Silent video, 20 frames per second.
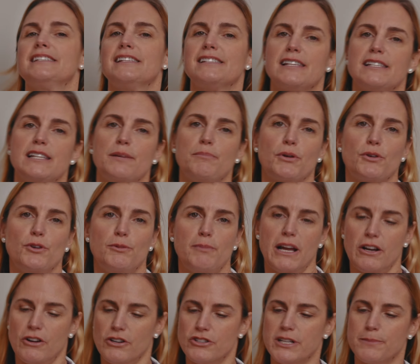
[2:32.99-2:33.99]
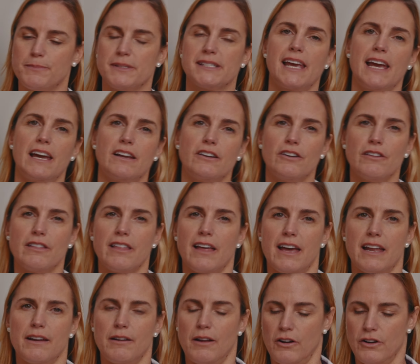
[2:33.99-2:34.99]
is a typical microchip scanner
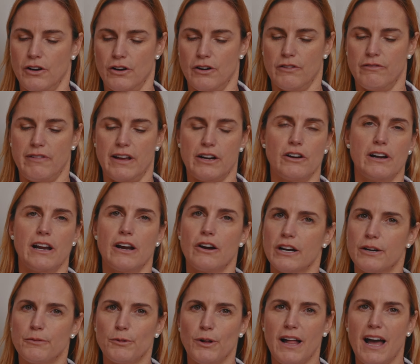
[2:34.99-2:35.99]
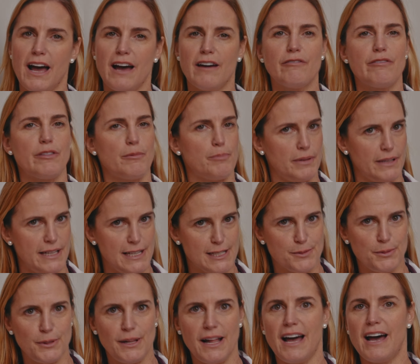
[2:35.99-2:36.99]
that your veterinarian will have, the
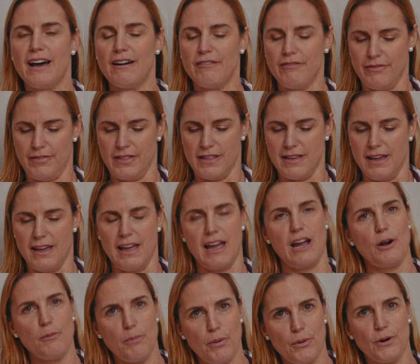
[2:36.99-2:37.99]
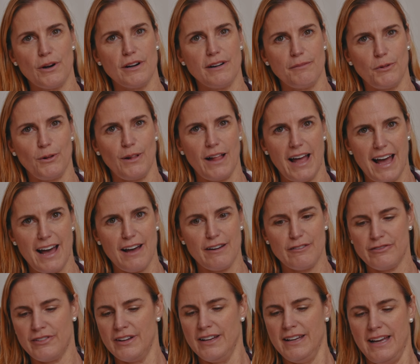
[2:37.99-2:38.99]
police will have, the airport will
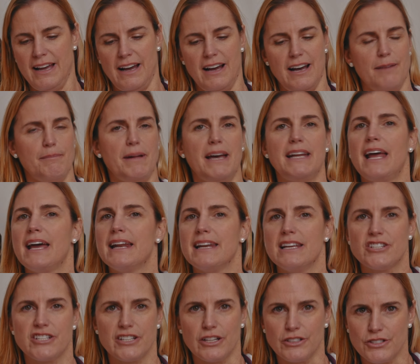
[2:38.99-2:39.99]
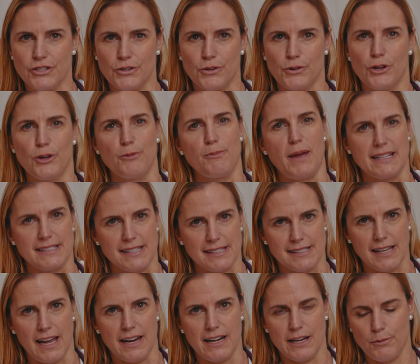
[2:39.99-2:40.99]
have, and any shelter or humane
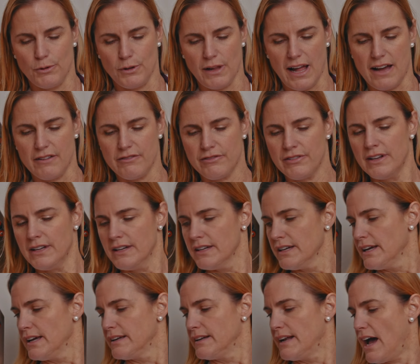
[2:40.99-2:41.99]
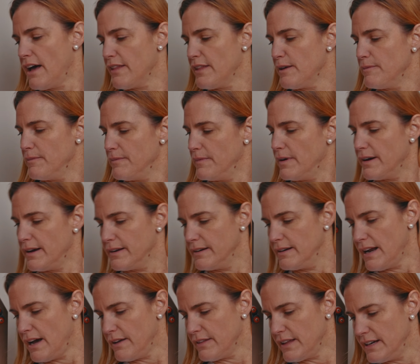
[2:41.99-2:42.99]
society will have. Now
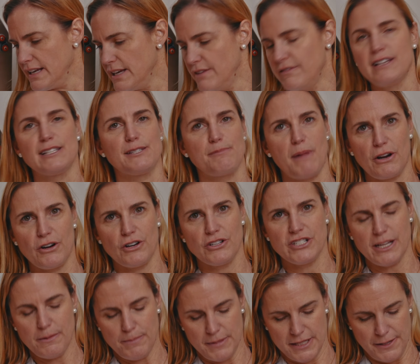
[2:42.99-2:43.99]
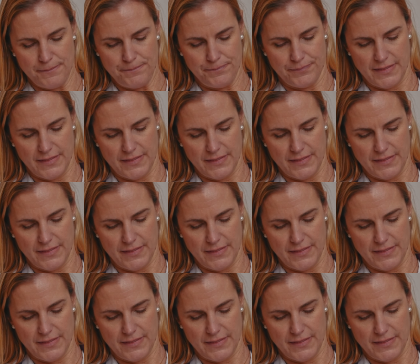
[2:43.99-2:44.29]
that Evie is microchipped,